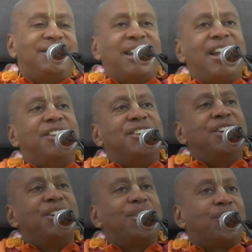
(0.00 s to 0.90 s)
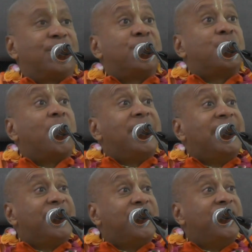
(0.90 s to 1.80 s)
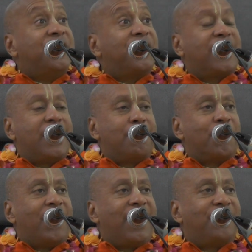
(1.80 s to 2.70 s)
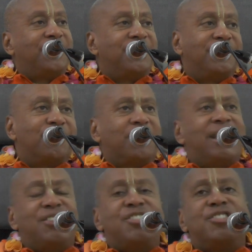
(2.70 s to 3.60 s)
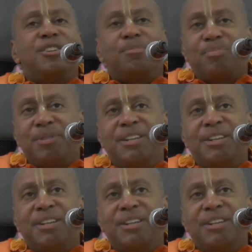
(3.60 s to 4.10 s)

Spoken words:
10th year or the 20th year came around, the relationship